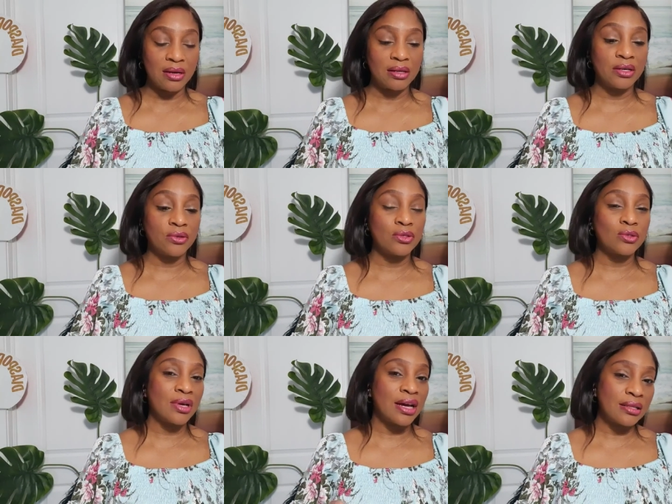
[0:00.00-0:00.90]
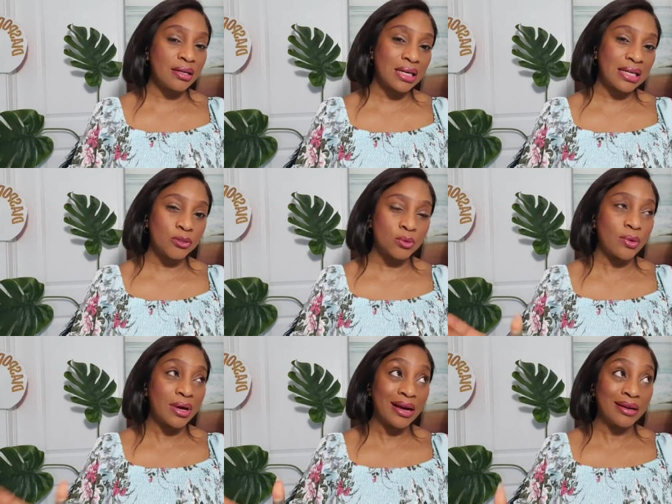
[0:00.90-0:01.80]
They're going to either get so
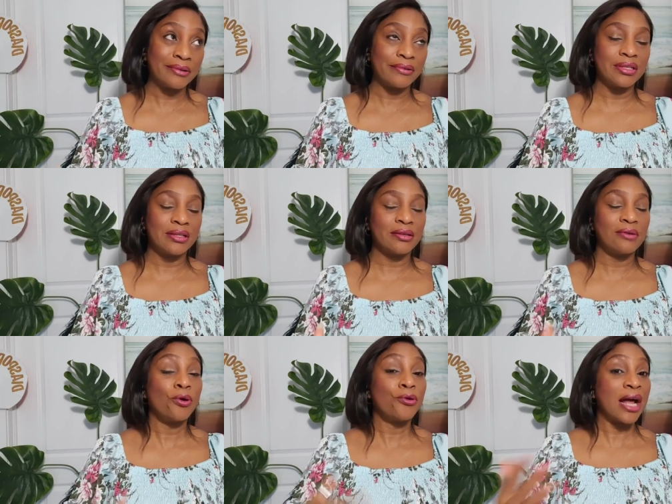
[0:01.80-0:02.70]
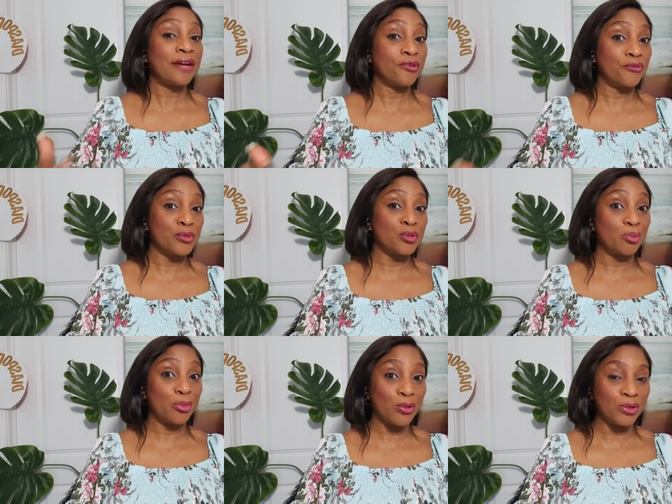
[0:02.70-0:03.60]
angry and refuse to
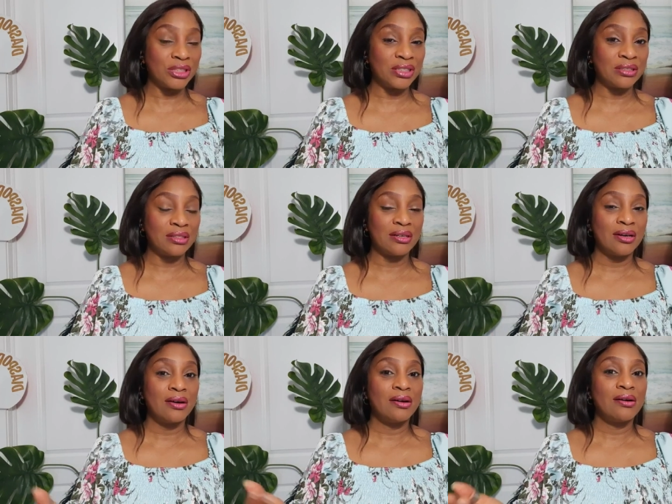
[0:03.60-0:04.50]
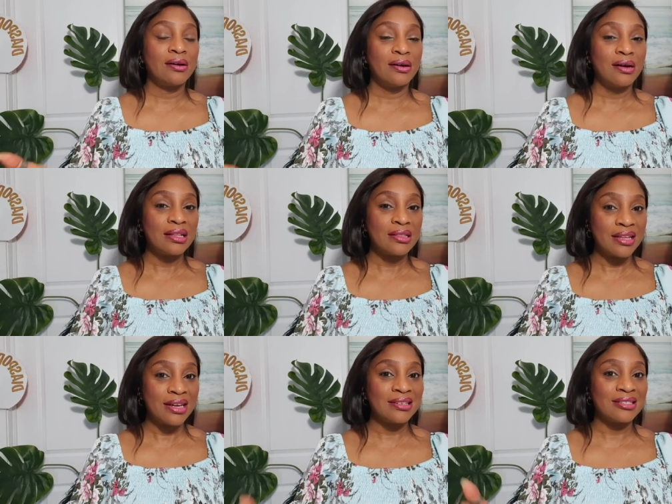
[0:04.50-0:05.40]
budge, and
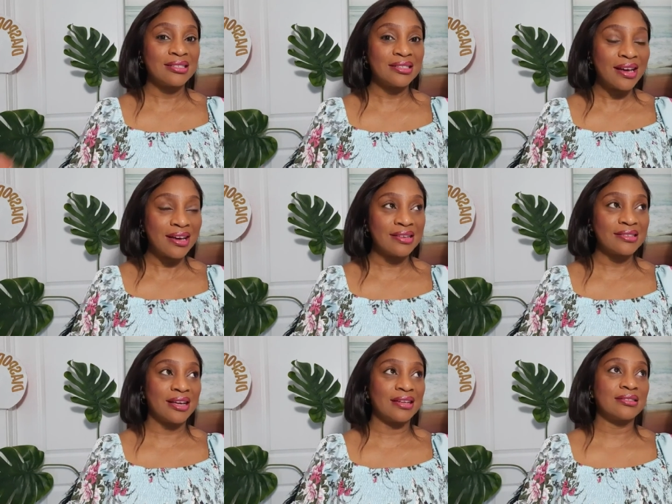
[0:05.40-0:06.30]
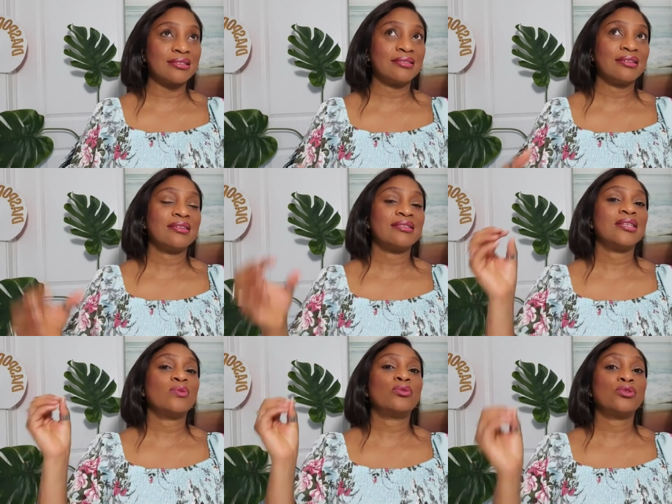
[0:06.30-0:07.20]
then decide that
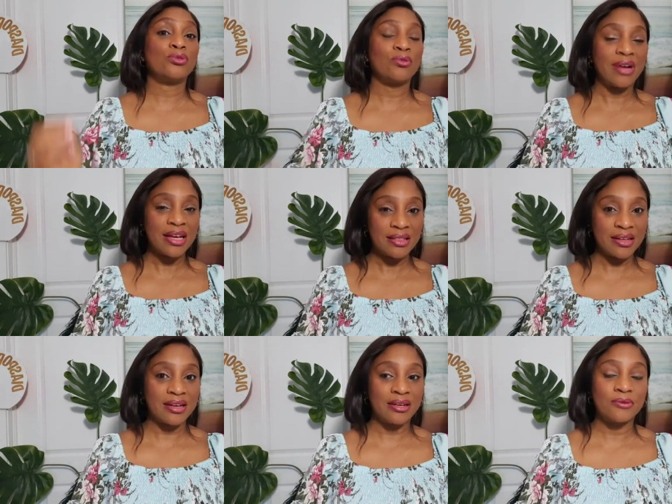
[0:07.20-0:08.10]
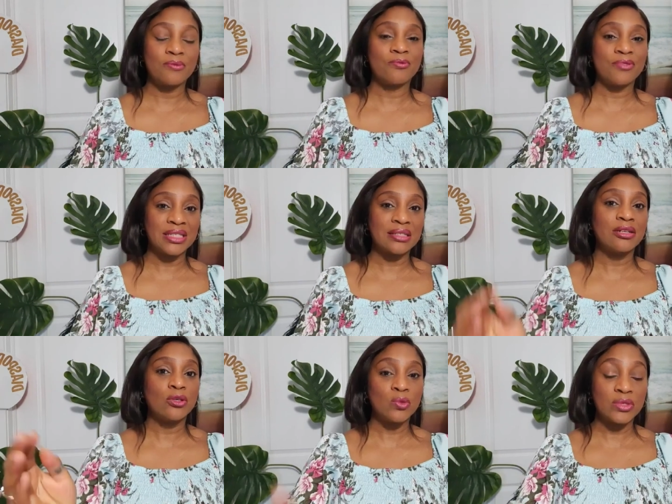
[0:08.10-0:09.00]
they would rather risk
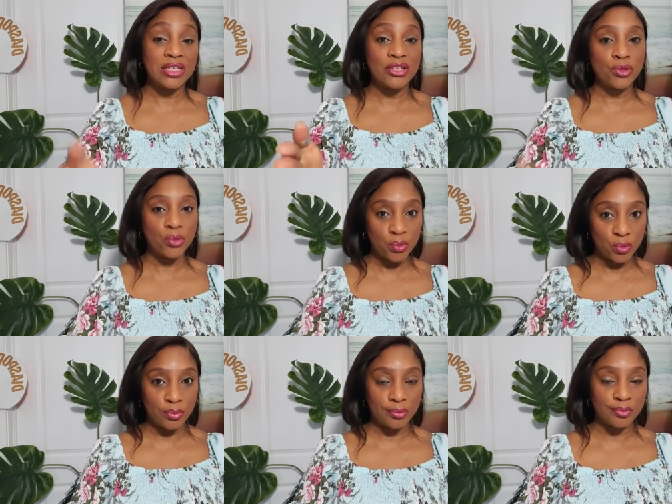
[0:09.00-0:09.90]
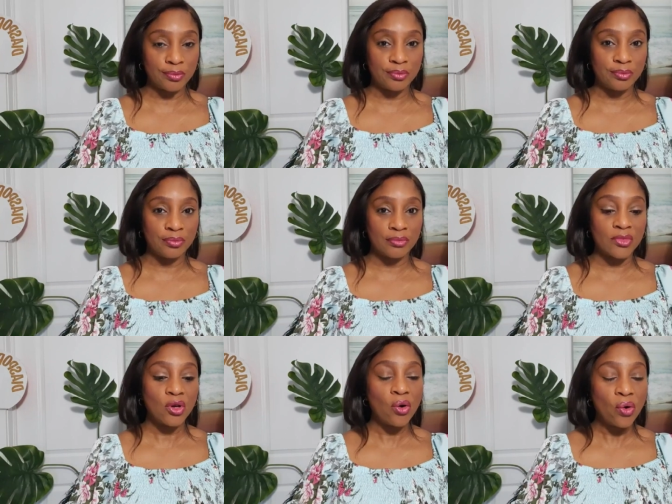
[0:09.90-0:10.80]
losing you,
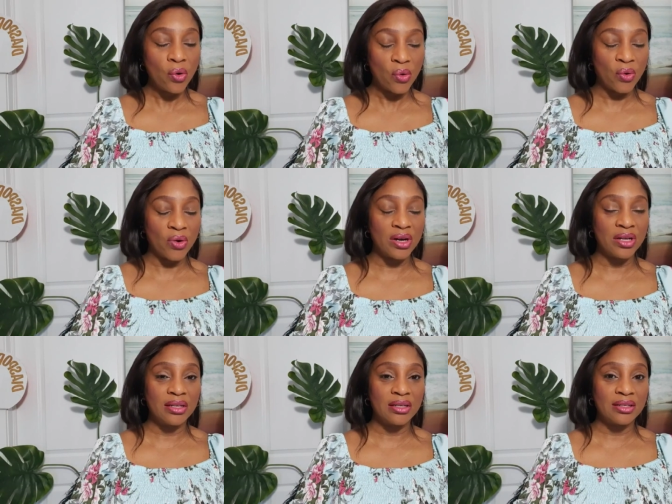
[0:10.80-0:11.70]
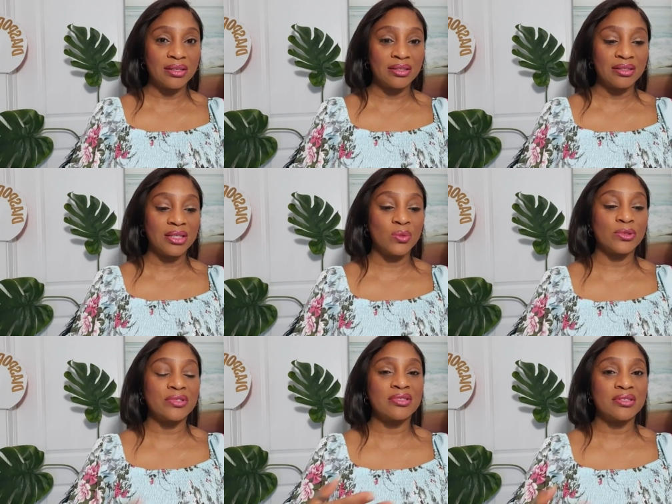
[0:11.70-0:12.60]
or they
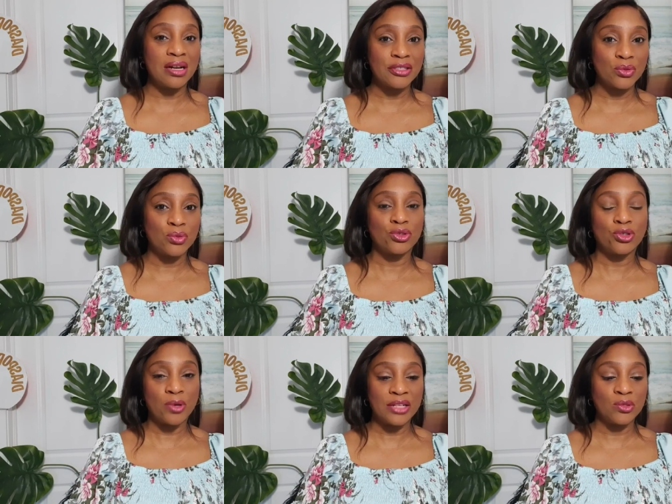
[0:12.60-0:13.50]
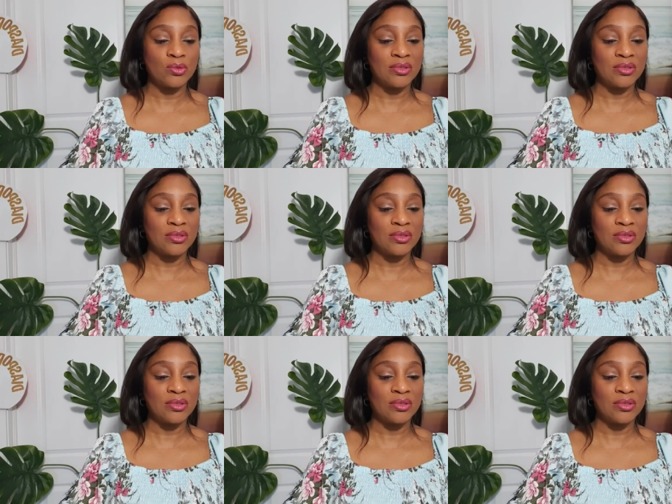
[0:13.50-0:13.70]
would start to try to